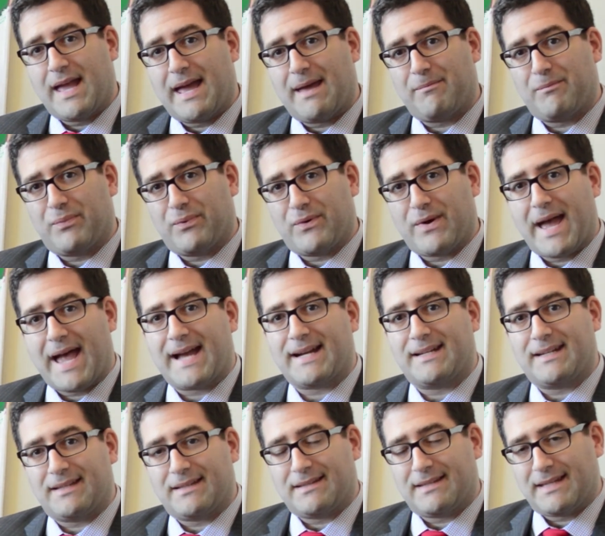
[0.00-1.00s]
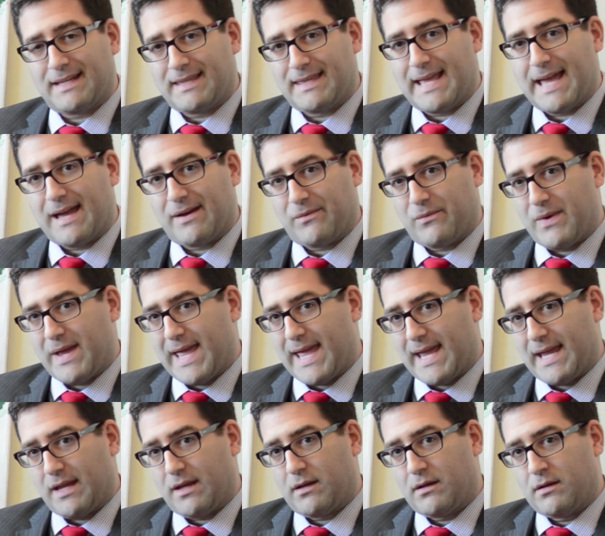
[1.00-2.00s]
and practice in that
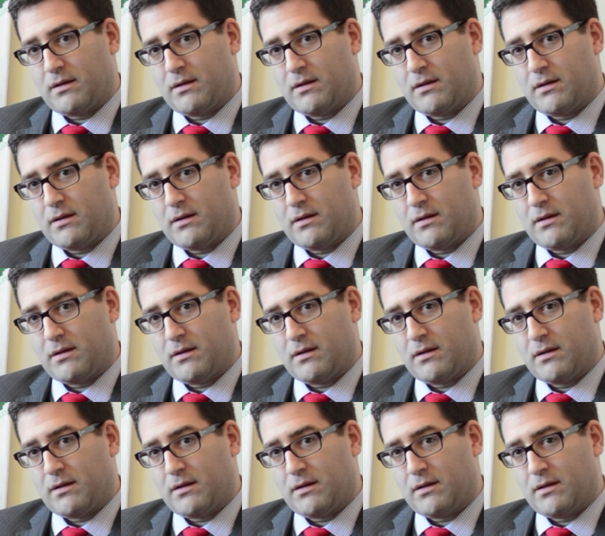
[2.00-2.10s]
way.